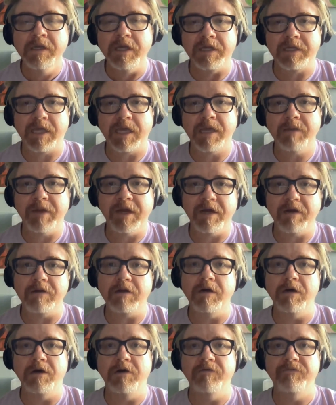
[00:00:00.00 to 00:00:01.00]
It came
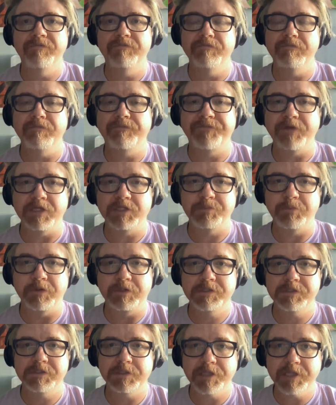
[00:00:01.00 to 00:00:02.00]
out of
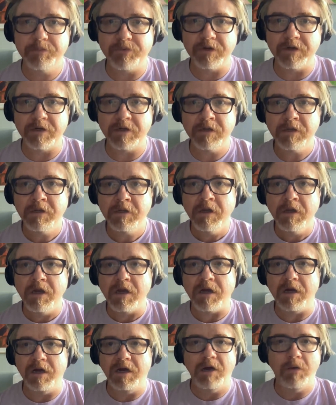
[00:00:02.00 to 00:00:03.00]
Facebook's Libra,
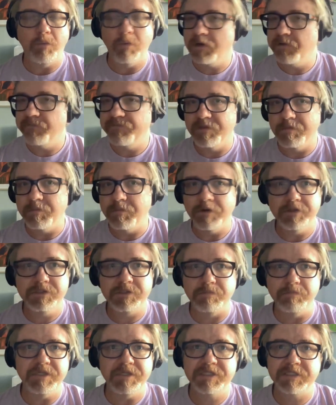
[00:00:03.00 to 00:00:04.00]
one of the
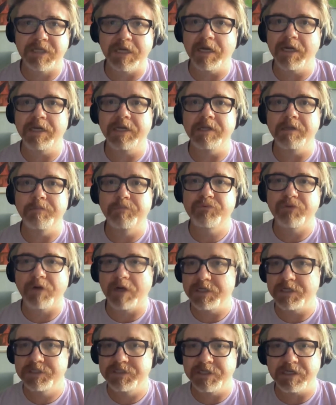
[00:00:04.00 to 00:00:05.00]
most misguided
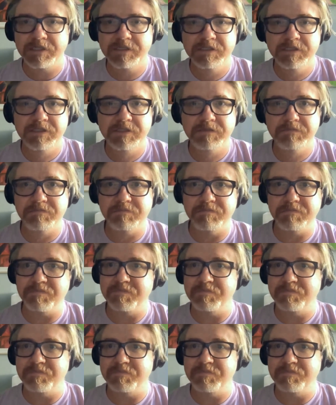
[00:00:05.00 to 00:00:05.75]
projects